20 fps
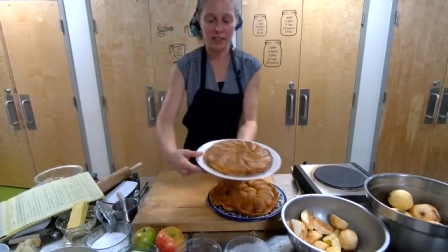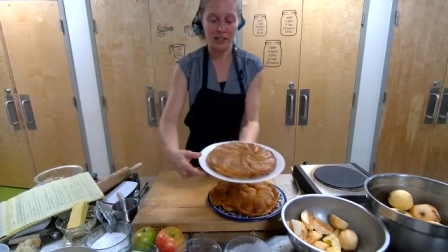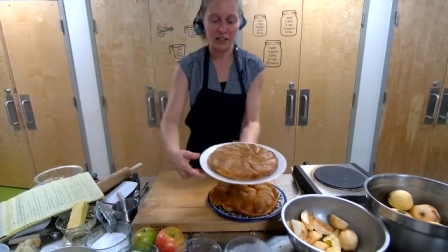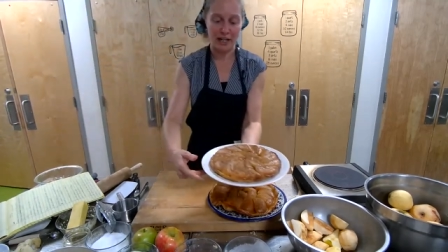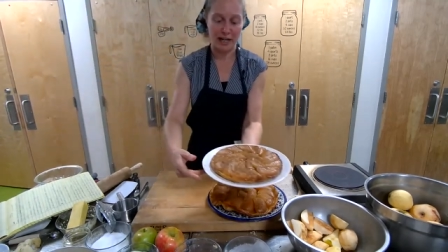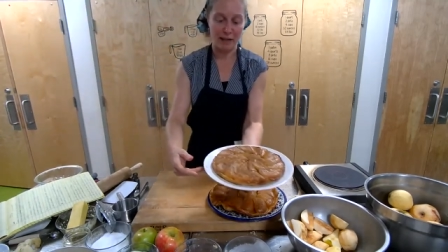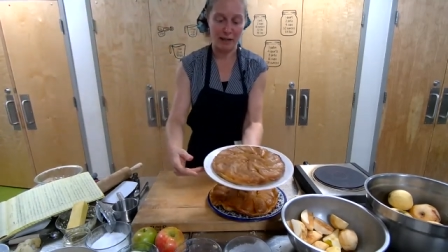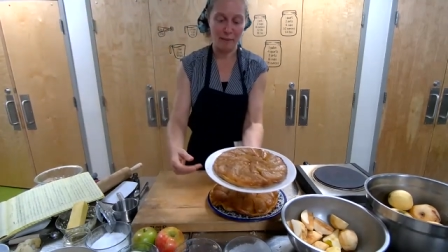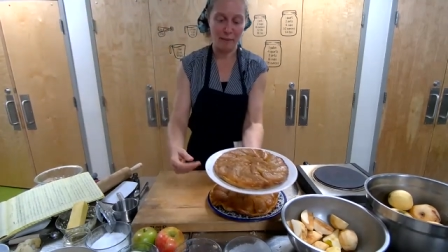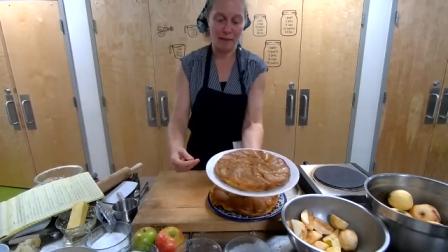
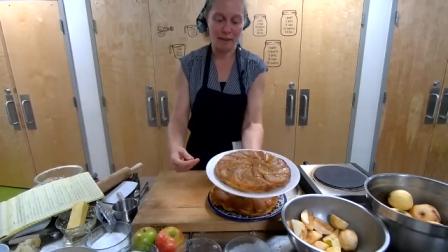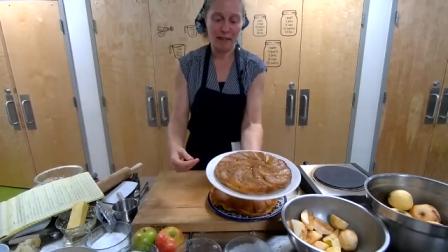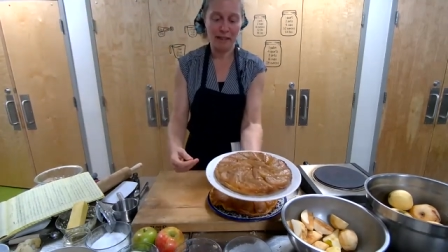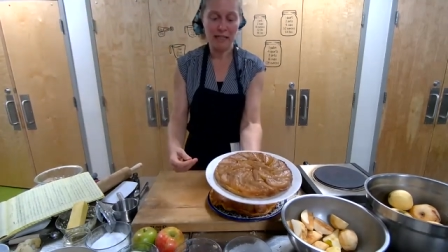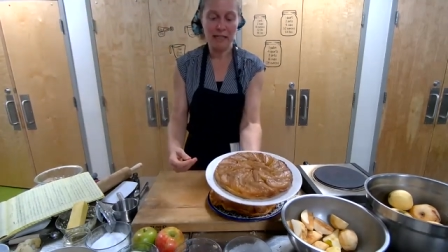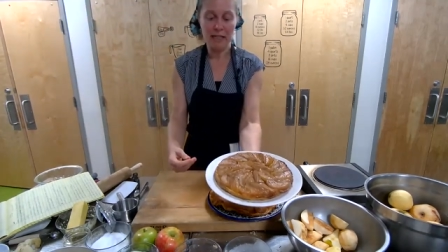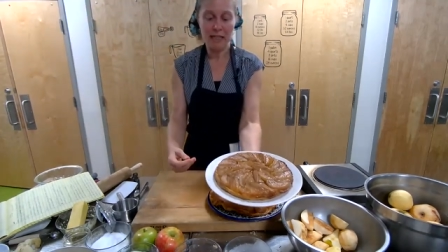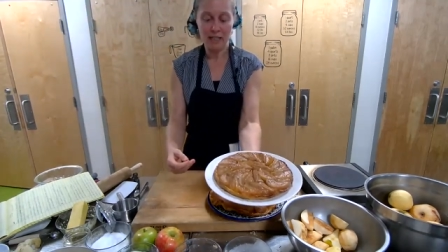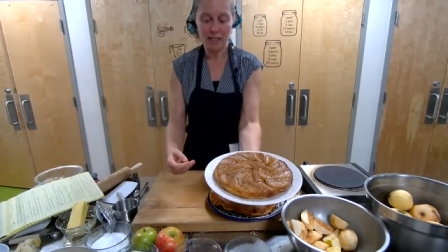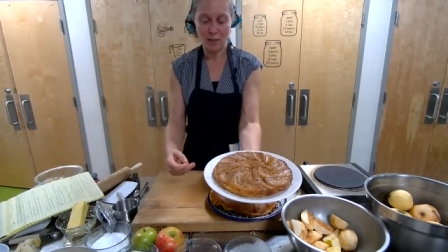shape.
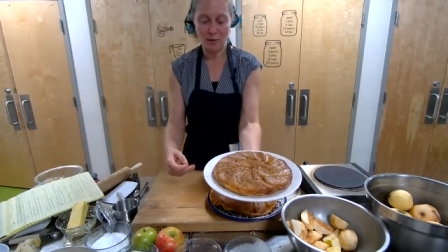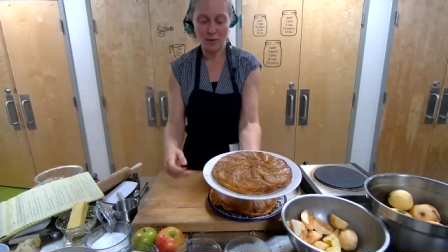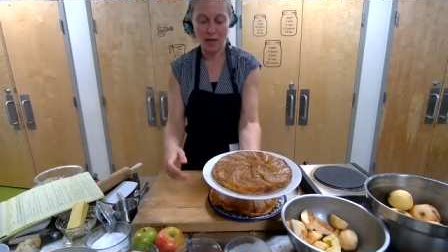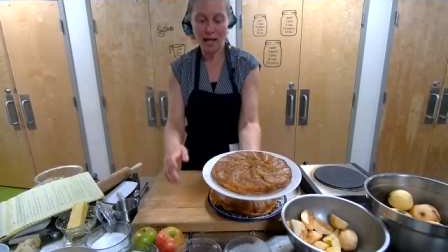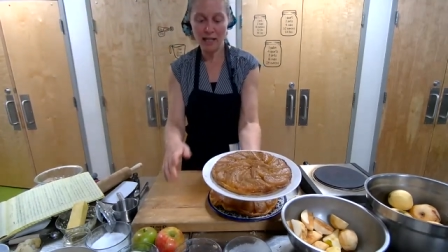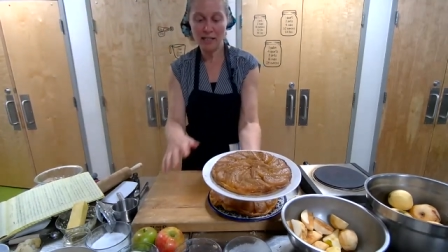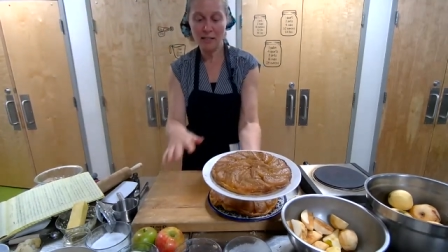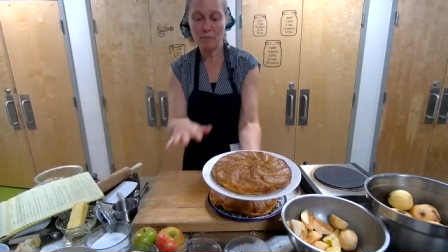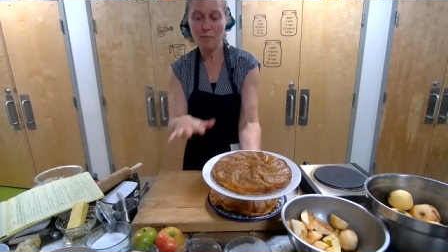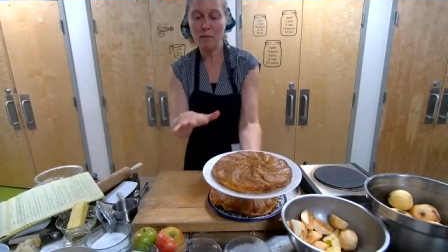So
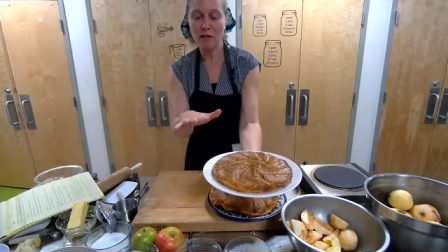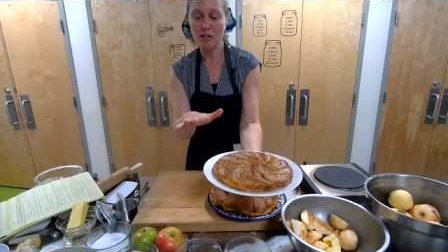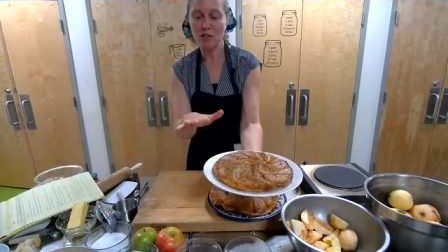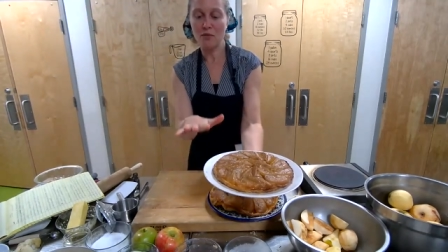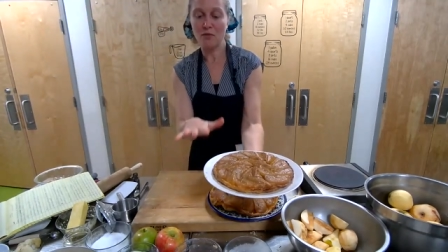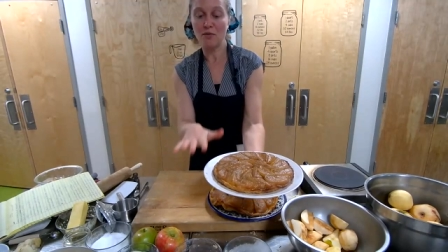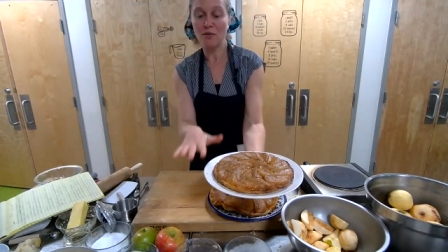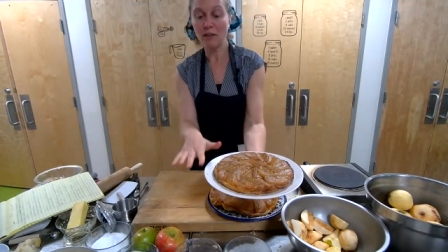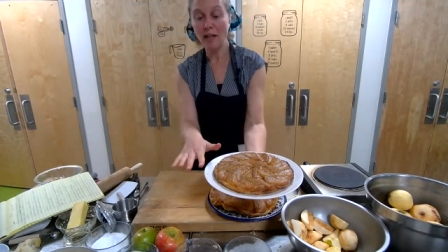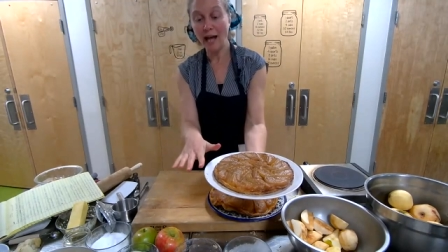that's much
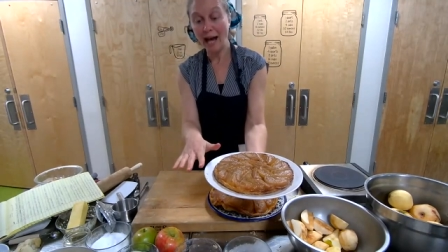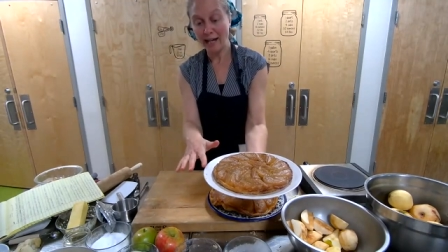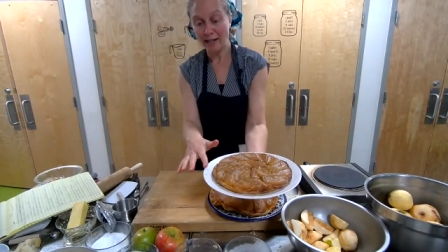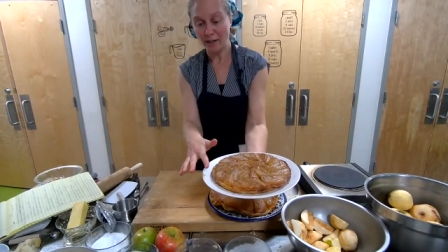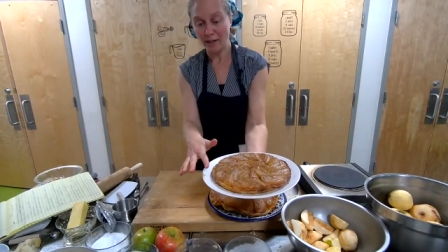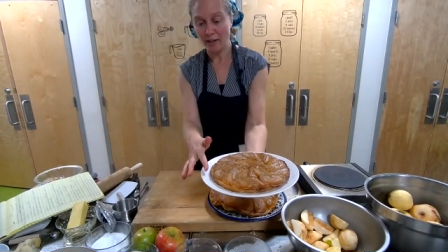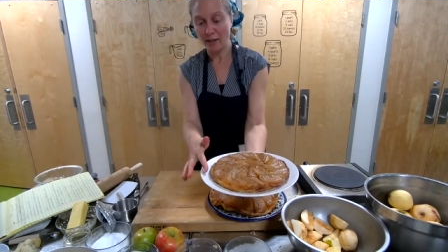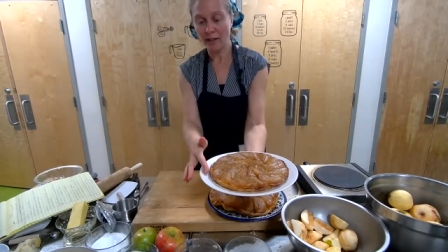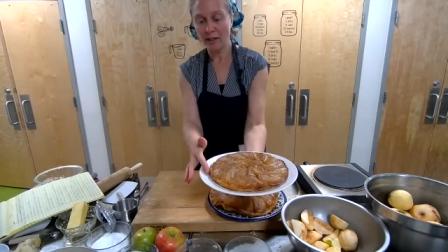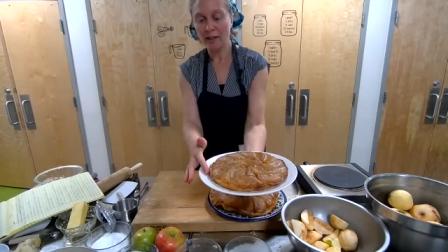
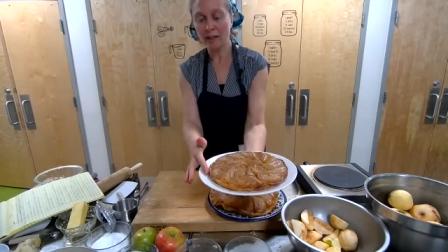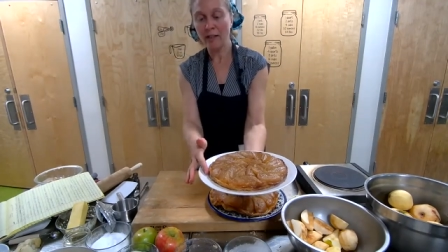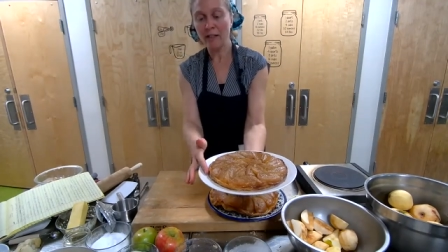flatter.